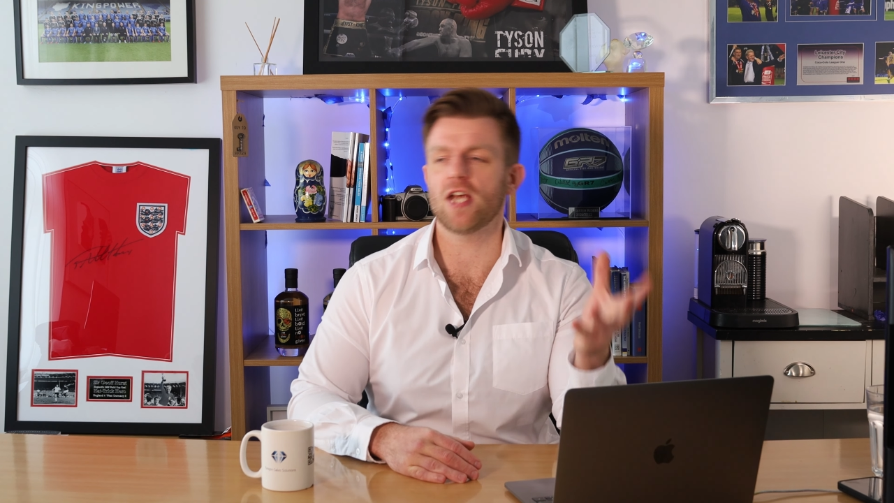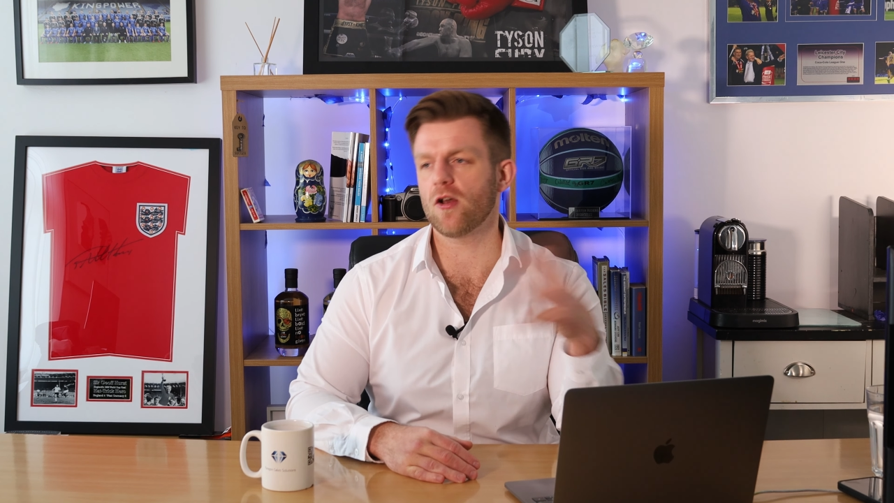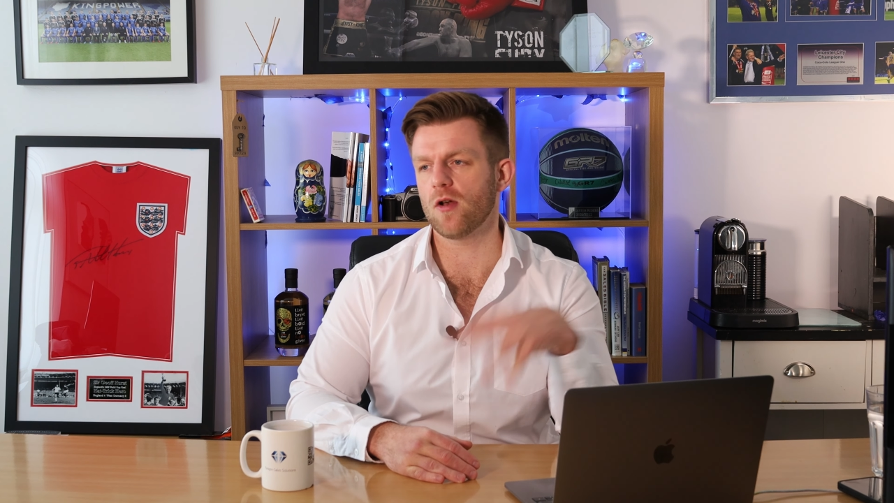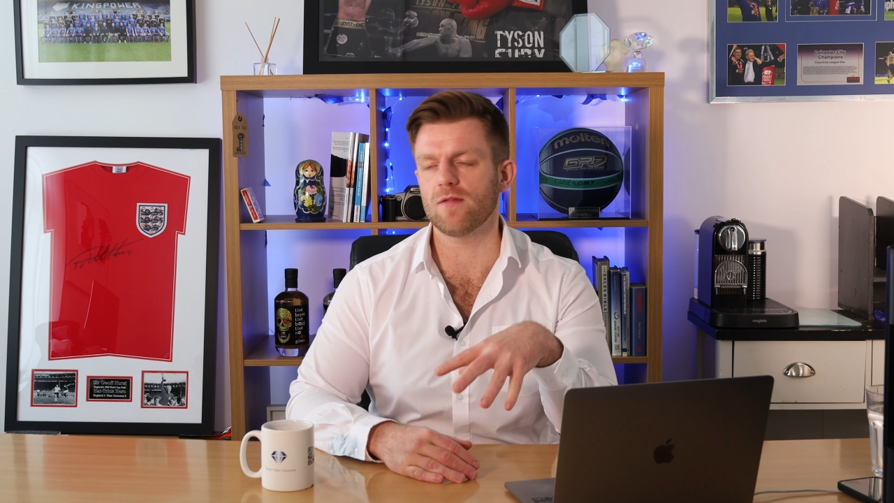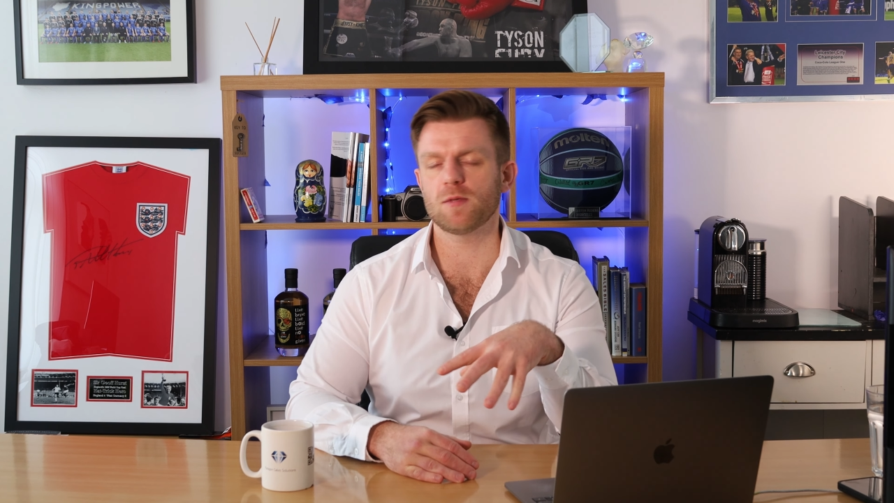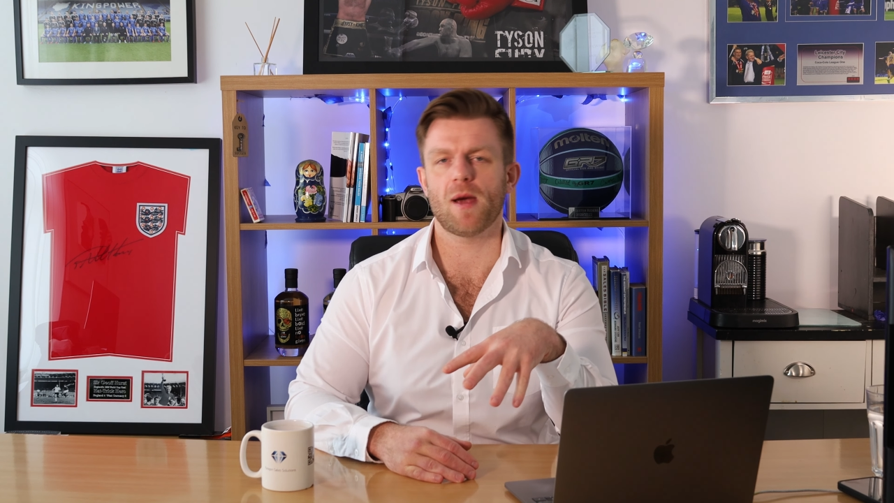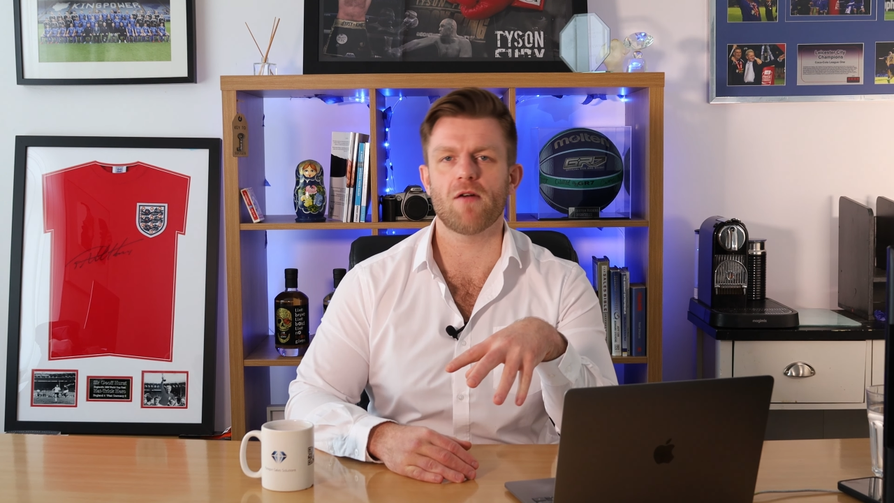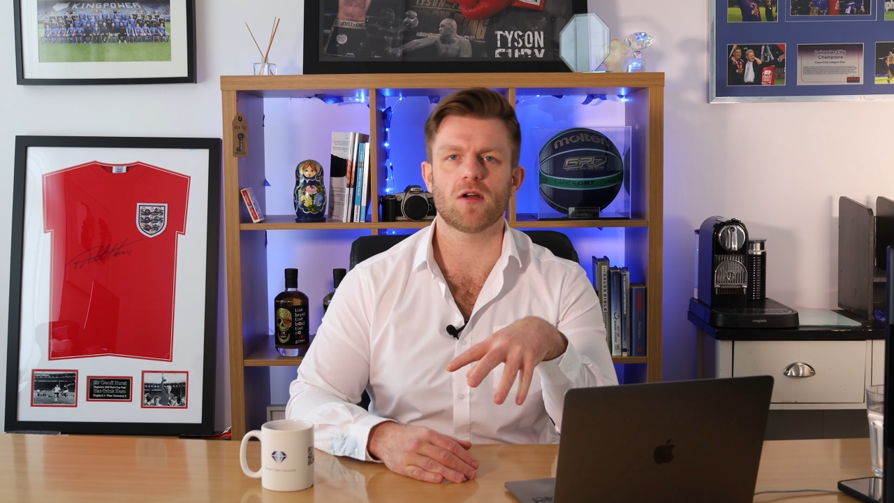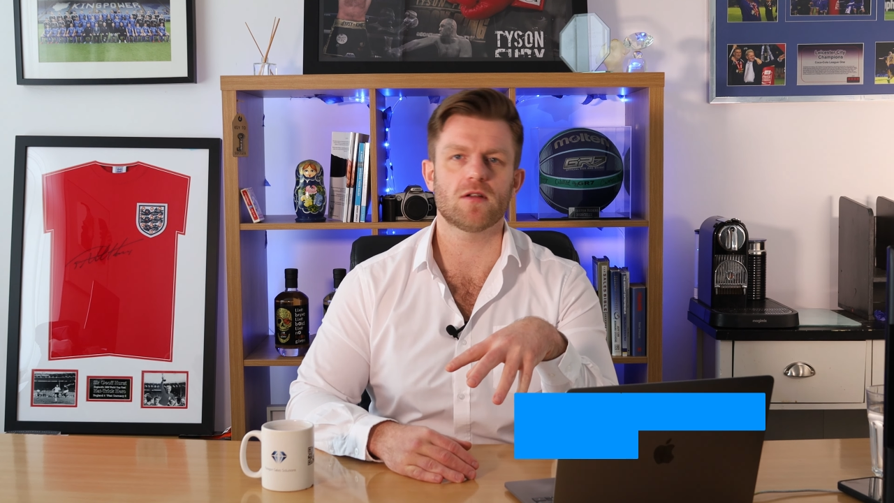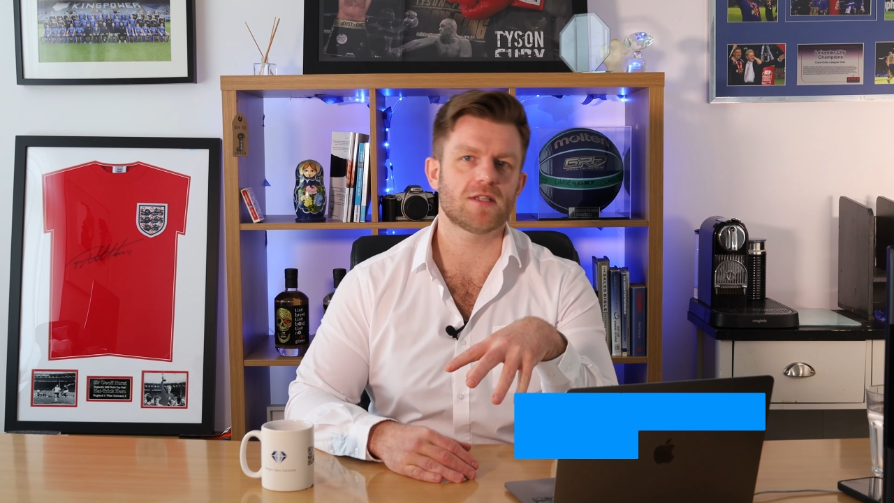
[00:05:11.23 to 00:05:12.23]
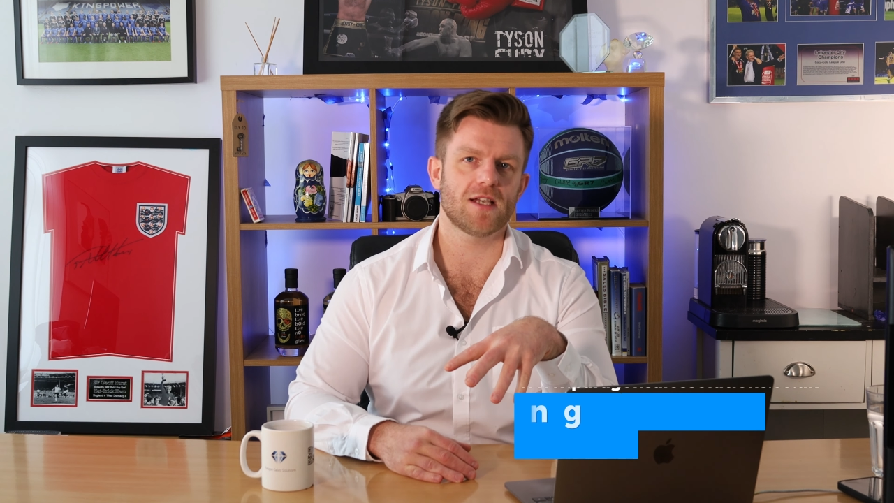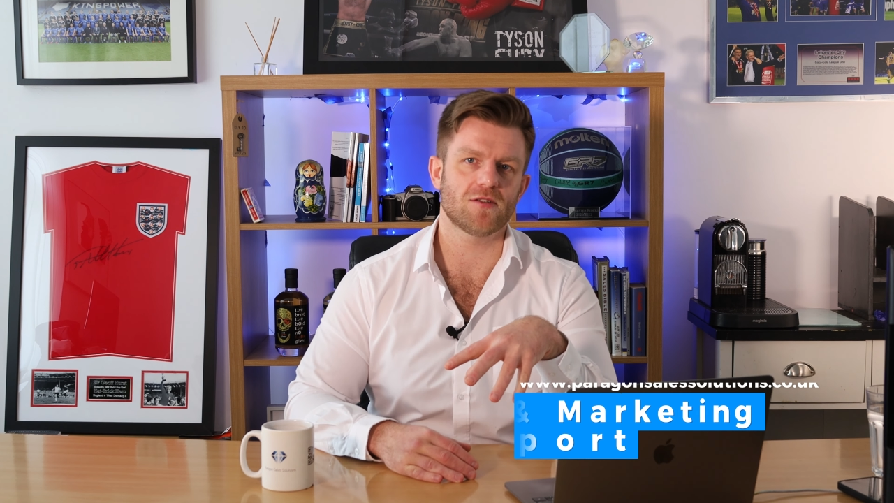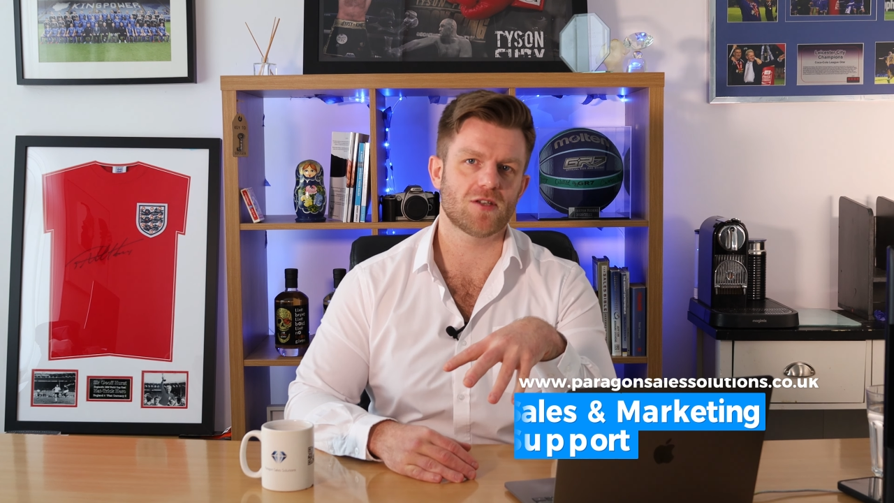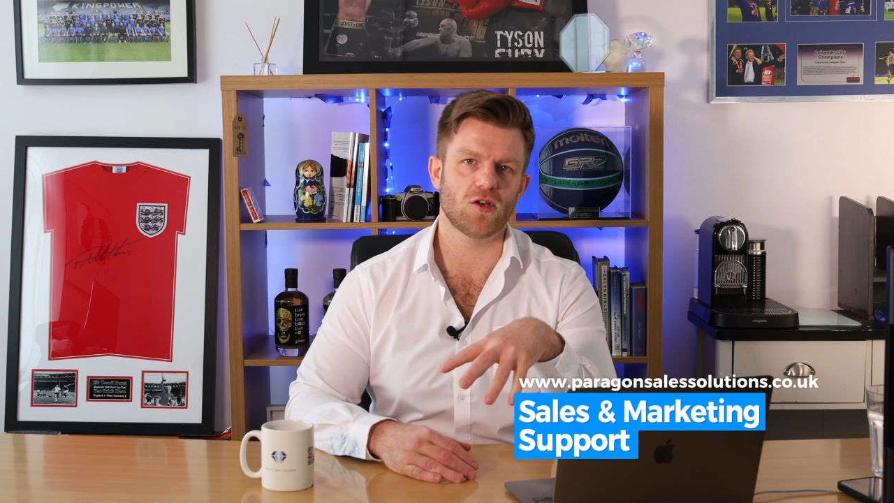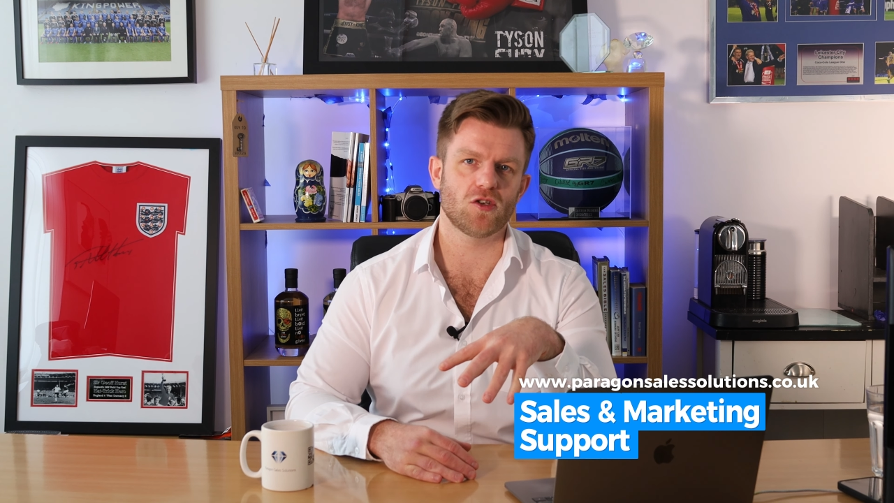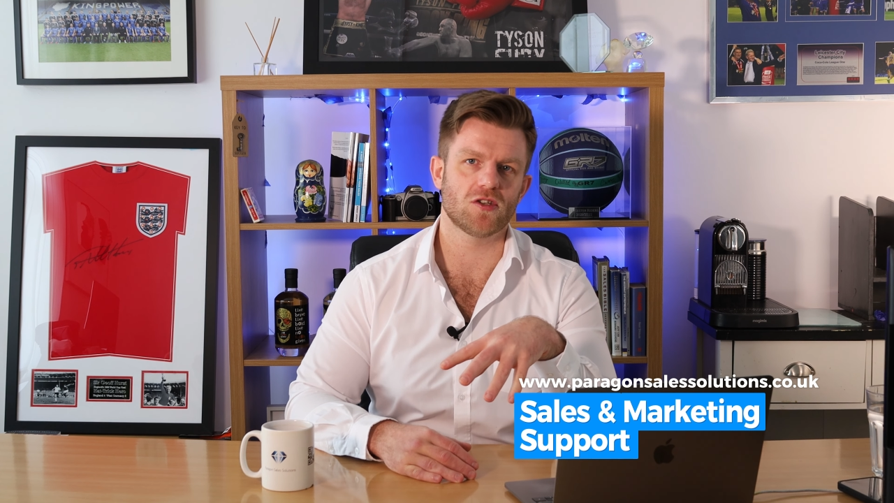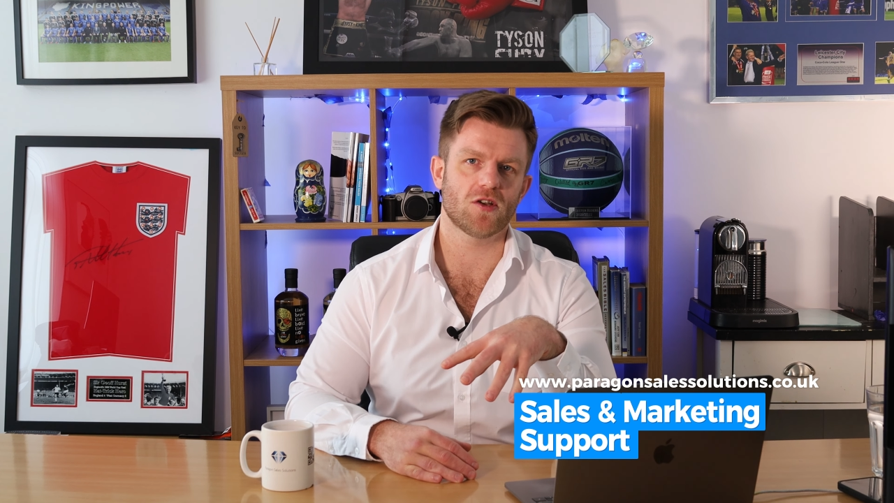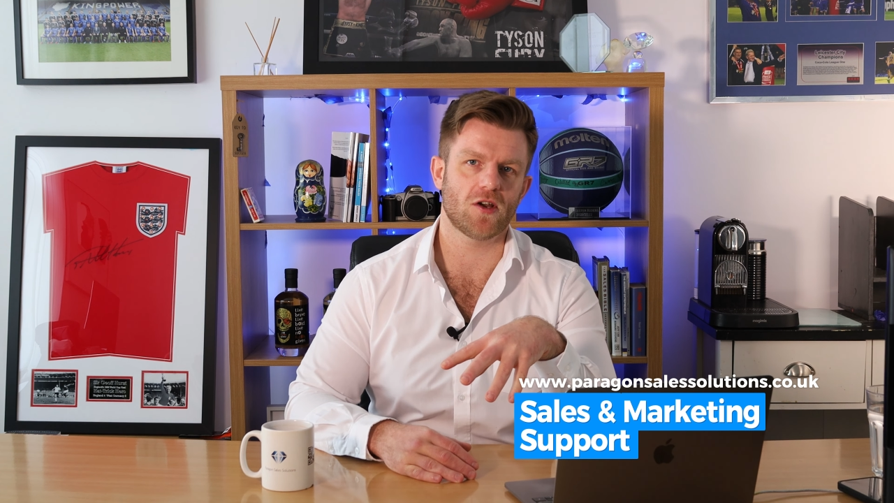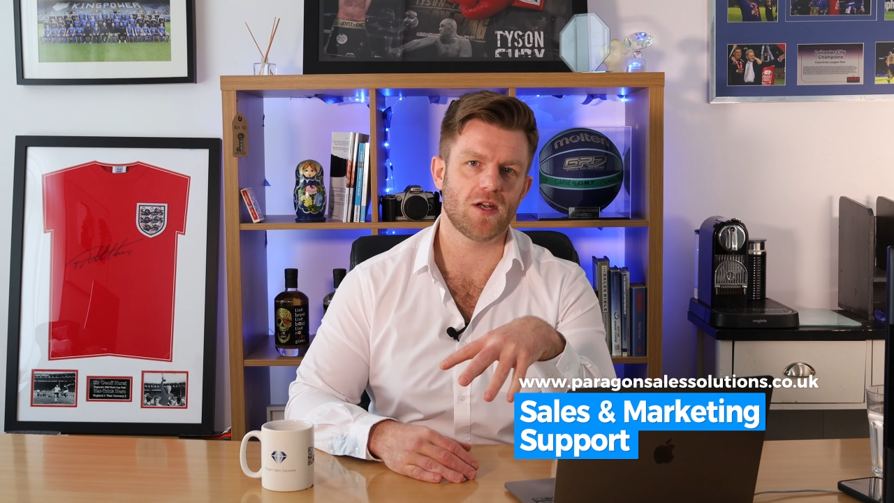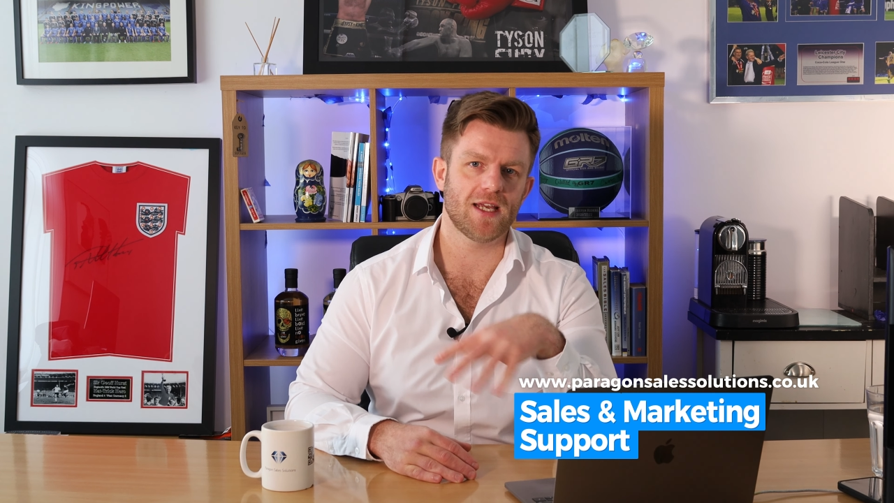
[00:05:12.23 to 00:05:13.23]
Head on over to
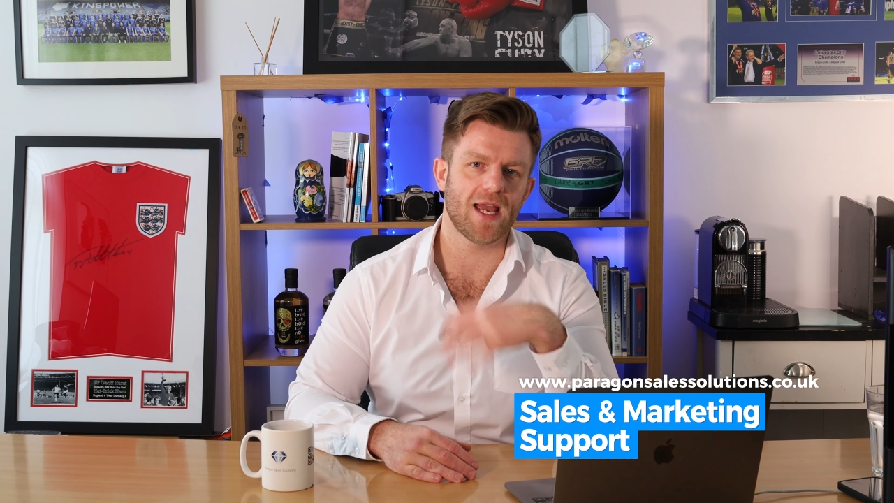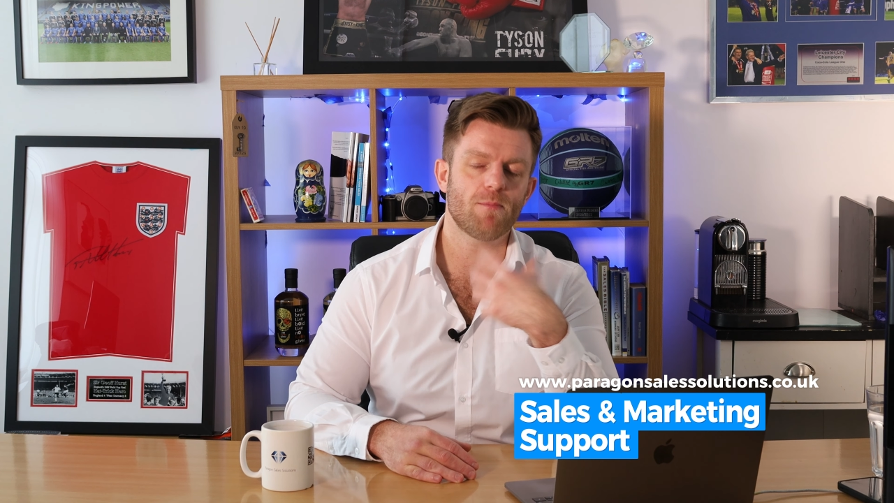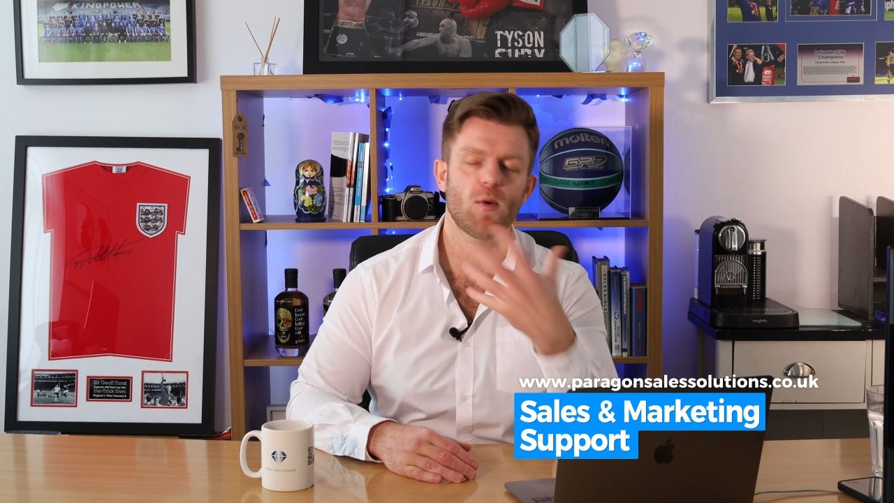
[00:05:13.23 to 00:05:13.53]
paragonsalessolutions.co.uk,